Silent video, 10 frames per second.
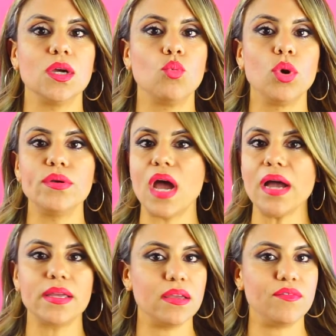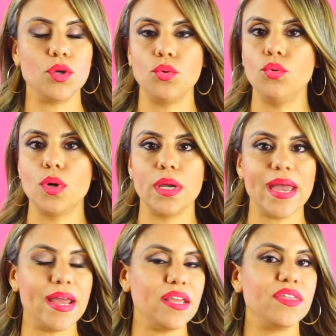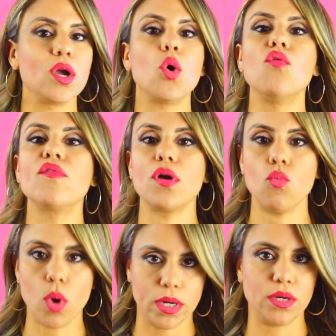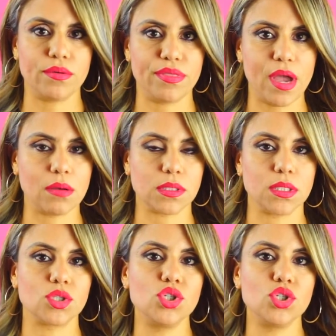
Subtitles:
will not give you anything over $100,000.